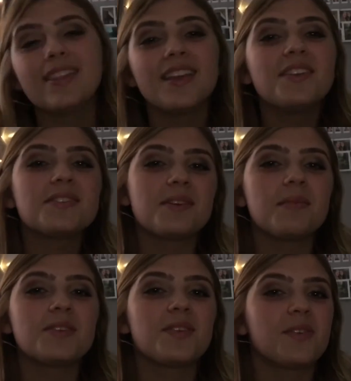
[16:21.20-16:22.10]
Thank you so
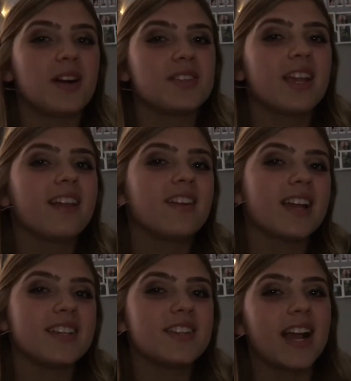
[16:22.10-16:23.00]
much for watching, and I'll
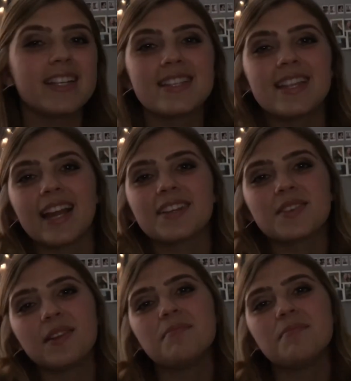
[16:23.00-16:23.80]
catch you guys in the next one.